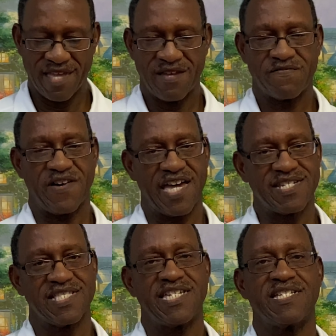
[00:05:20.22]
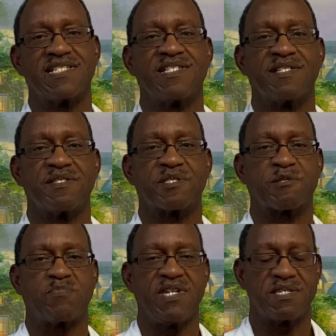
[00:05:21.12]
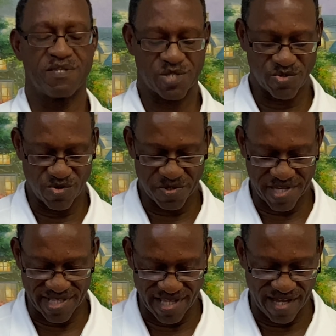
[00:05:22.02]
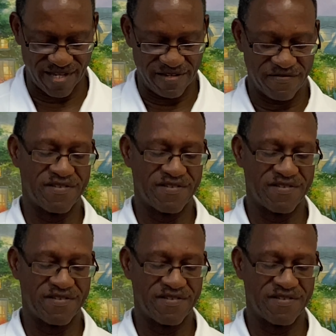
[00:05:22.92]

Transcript: Finally, Speak the Truth in Love.